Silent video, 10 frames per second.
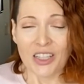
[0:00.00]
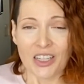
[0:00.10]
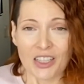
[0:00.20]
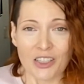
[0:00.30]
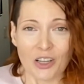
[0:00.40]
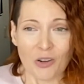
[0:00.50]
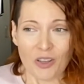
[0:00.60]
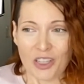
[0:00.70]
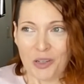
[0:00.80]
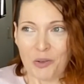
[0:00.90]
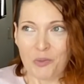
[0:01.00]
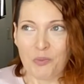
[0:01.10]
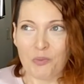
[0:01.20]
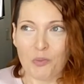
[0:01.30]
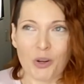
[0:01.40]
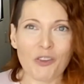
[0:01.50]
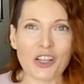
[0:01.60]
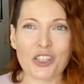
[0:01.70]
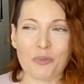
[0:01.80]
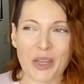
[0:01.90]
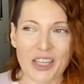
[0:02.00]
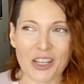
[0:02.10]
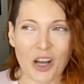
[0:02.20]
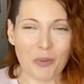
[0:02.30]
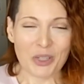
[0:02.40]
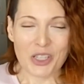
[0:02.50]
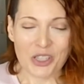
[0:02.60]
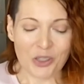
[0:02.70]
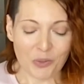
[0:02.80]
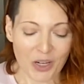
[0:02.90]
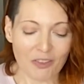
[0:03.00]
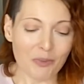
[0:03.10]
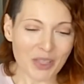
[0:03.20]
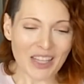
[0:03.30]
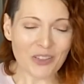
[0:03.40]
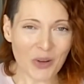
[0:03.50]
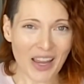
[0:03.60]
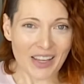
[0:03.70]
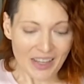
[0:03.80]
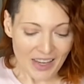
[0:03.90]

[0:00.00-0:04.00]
you know, in a professional baking competition or whatever. But that's okay.